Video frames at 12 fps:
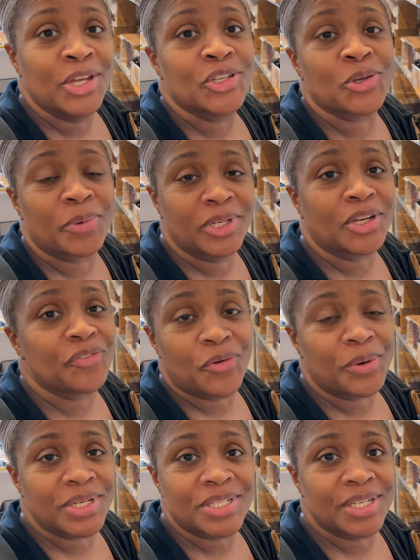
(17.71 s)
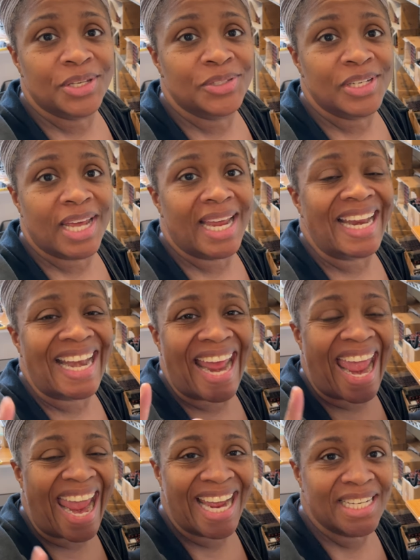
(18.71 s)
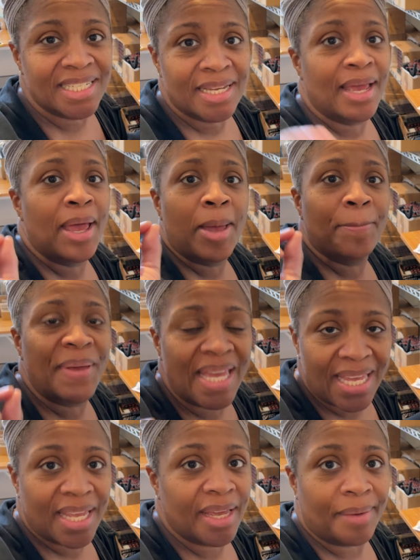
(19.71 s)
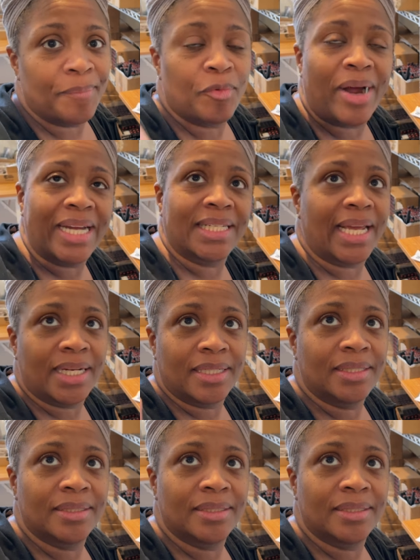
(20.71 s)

So we're looking forward to seeing you tonight at 8 p.m., right, Dana?